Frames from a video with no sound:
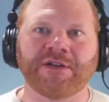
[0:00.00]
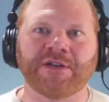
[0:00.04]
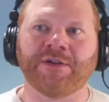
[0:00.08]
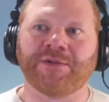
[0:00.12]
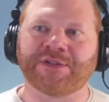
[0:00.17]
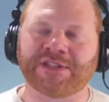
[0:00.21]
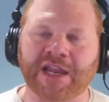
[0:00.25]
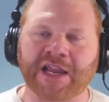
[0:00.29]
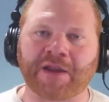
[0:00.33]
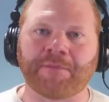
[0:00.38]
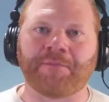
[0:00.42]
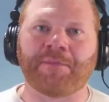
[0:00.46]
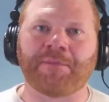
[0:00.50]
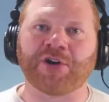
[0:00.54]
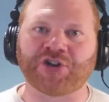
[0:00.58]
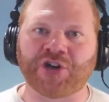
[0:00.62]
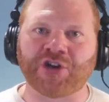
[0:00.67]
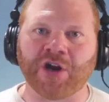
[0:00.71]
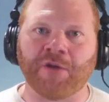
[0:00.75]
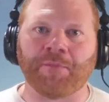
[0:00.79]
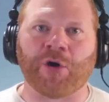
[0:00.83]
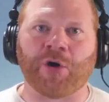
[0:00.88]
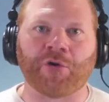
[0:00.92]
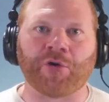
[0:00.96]
like
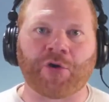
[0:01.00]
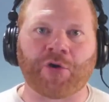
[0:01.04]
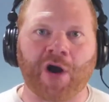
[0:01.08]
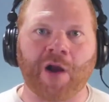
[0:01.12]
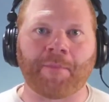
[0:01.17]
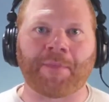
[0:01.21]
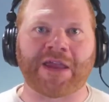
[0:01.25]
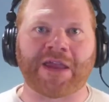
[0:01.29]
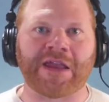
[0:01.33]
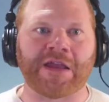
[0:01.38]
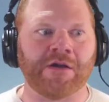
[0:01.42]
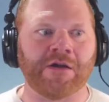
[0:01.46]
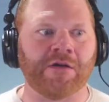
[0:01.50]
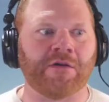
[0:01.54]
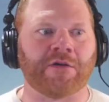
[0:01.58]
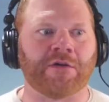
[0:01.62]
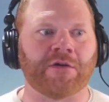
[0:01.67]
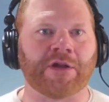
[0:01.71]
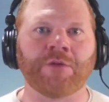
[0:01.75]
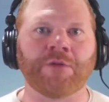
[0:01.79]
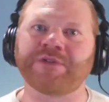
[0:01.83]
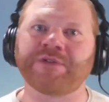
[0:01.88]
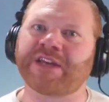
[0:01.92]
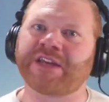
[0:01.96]
pushing a boulder up a hill.
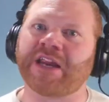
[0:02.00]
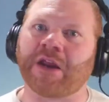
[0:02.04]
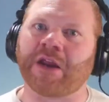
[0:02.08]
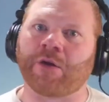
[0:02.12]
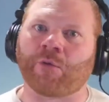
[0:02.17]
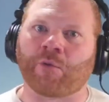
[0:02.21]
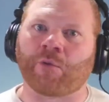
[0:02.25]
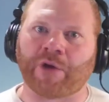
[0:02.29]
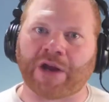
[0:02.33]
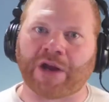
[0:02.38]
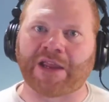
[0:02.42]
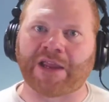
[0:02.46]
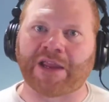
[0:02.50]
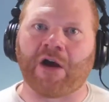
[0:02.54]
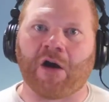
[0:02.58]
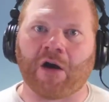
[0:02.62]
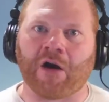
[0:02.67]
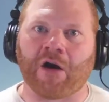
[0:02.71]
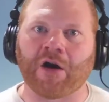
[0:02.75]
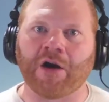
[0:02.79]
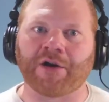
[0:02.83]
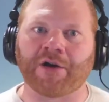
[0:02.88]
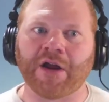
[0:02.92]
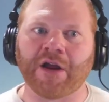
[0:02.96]
It was getting really
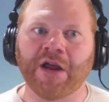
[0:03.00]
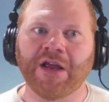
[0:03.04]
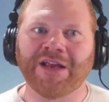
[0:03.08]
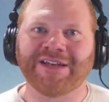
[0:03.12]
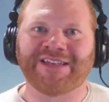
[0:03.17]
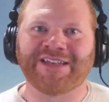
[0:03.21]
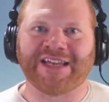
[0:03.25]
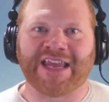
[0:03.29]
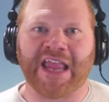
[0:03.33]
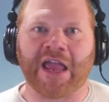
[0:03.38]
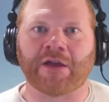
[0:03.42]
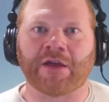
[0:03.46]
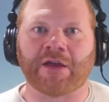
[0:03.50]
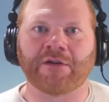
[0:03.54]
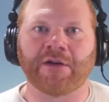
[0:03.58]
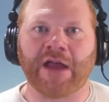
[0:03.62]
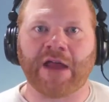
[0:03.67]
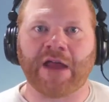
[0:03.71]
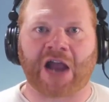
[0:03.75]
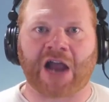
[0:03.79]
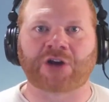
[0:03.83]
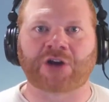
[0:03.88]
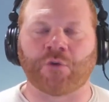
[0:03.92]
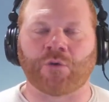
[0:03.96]
hard to get
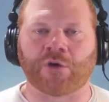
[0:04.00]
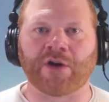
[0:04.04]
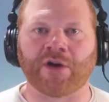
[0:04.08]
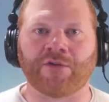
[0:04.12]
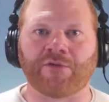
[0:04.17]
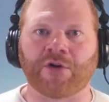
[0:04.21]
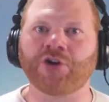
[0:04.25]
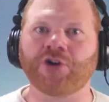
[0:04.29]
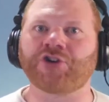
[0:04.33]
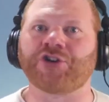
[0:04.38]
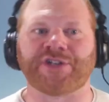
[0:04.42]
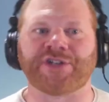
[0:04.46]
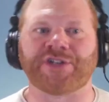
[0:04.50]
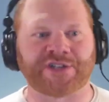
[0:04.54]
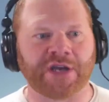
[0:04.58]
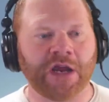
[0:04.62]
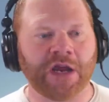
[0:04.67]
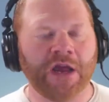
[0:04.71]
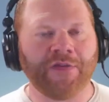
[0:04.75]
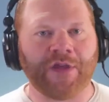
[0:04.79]
actual conversions.